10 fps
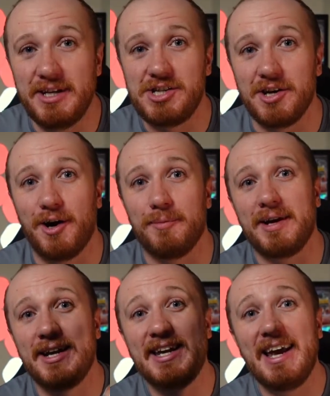sharp.
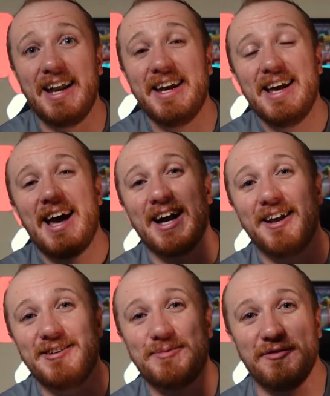And again, I can
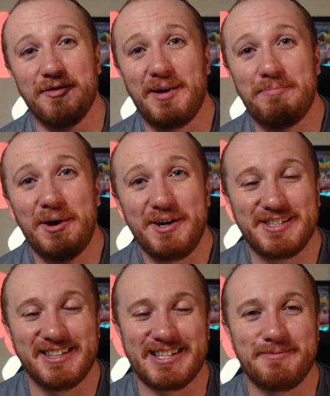only speak from my
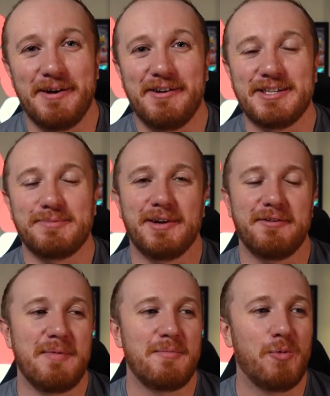personal experience, but I
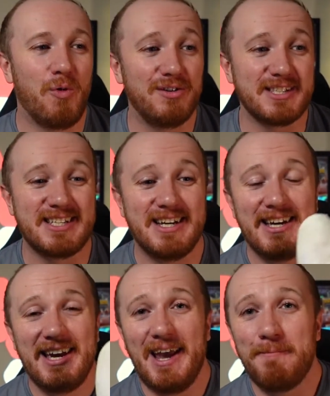remember once
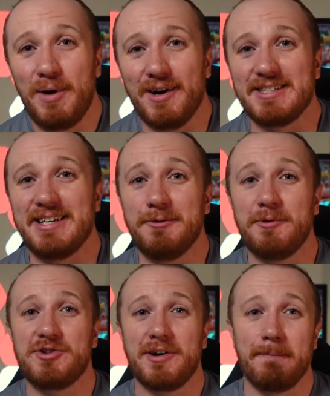in Park City we were
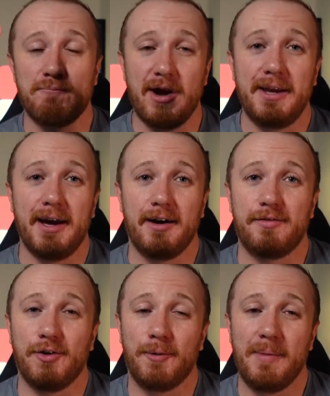trying to brake our
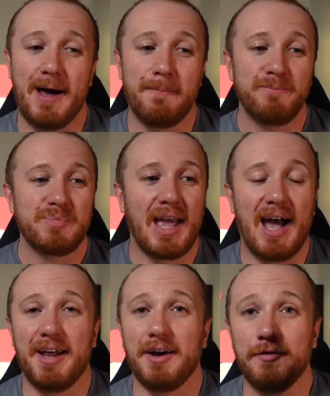four-man,
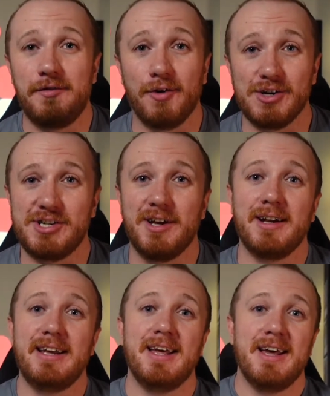and
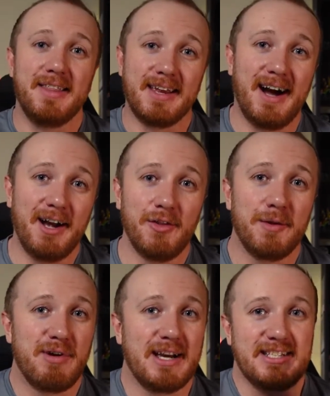unfortunately the guy on the
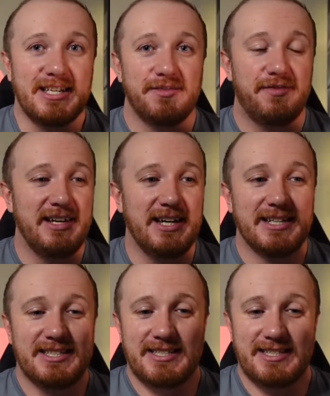brakes, his feet
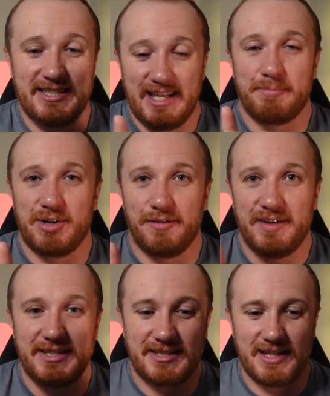slipped off
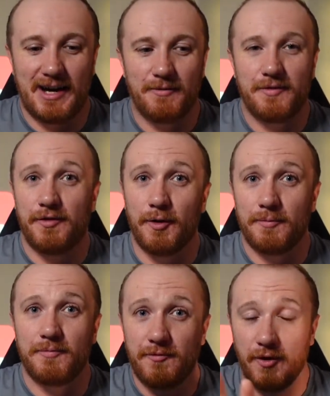his
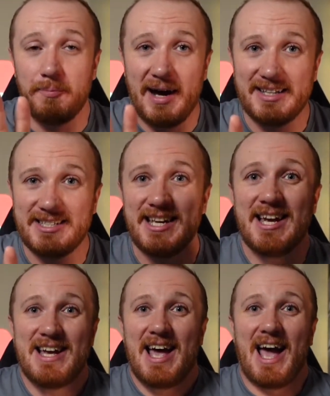foot pads,
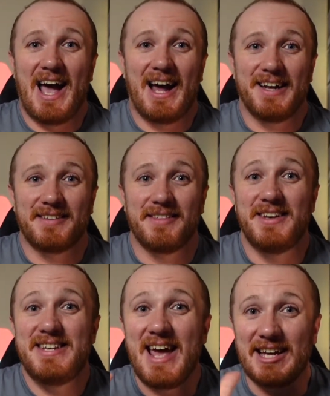and the
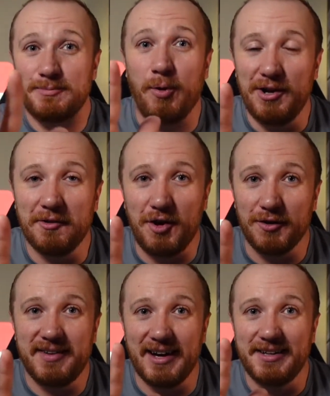next point of
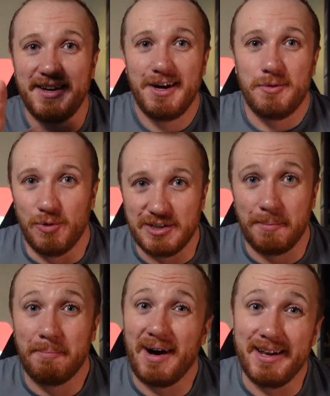contact was
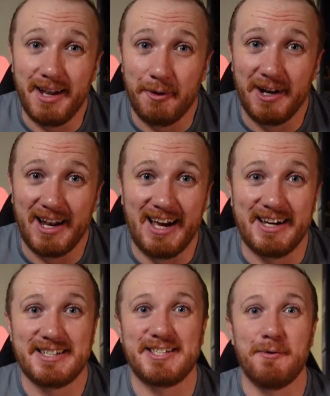my lower
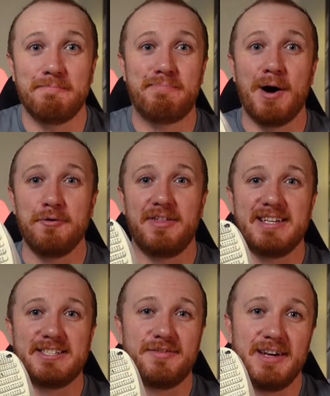leg. So both
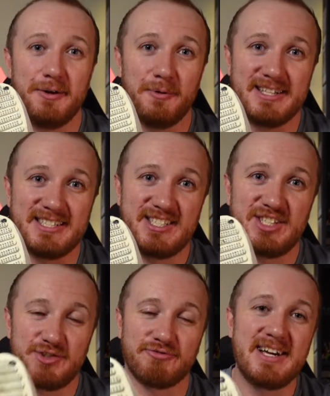his feet went
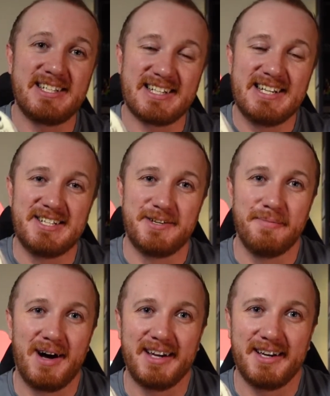straight into
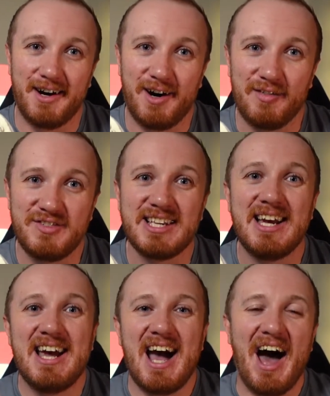my calves,
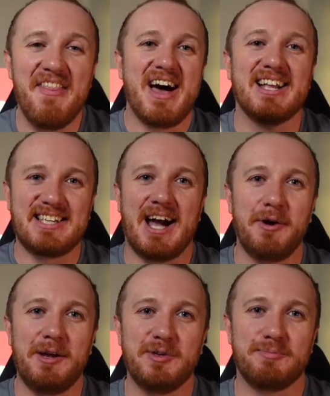and that's how
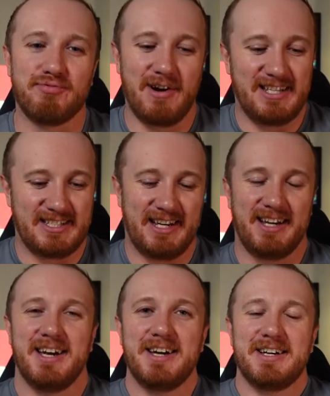he was bracing
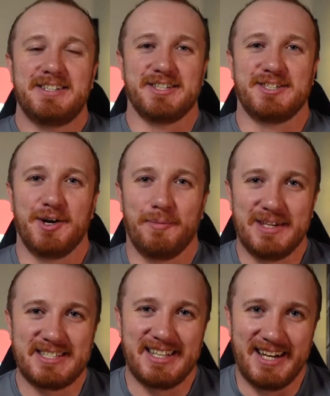to stop the
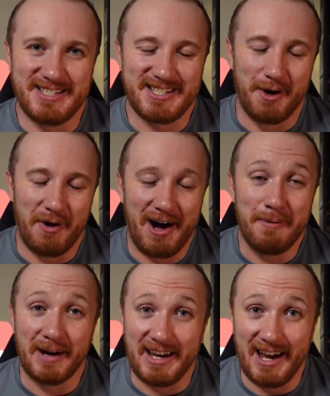sled. So I
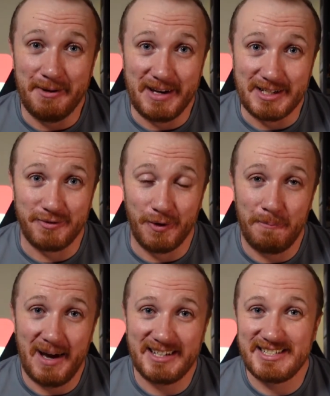became his foot
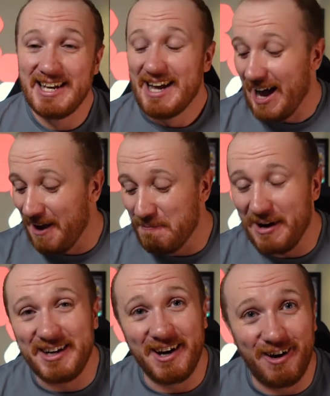pegs, and
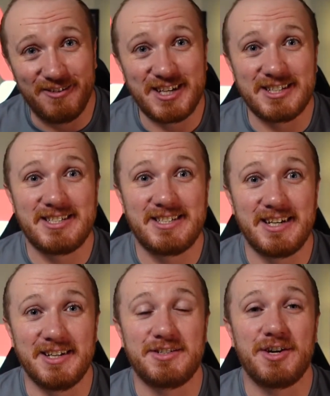my calves
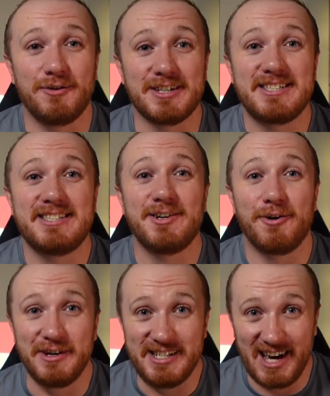told a
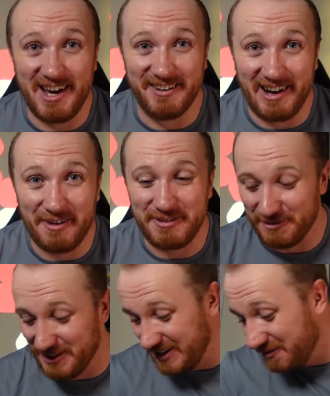sorry tale
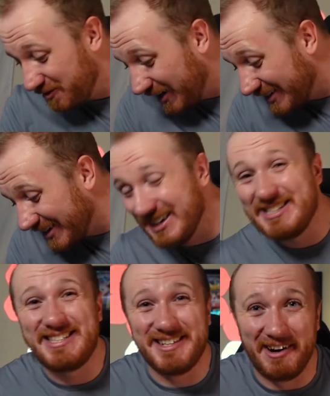afterwards. In fact, I
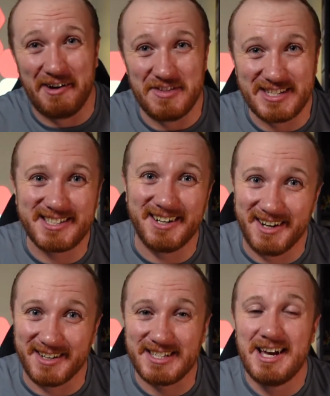still have the
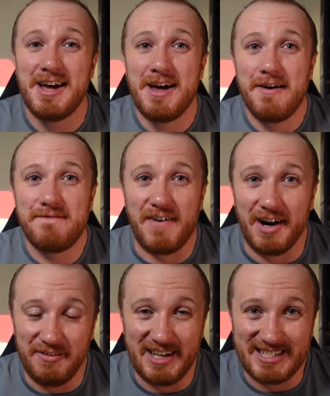scars
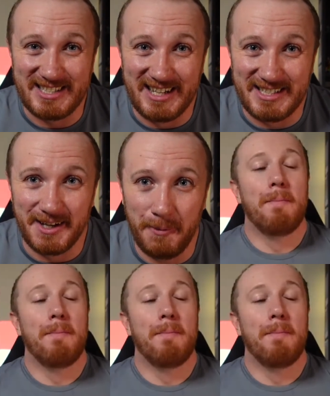5 years later.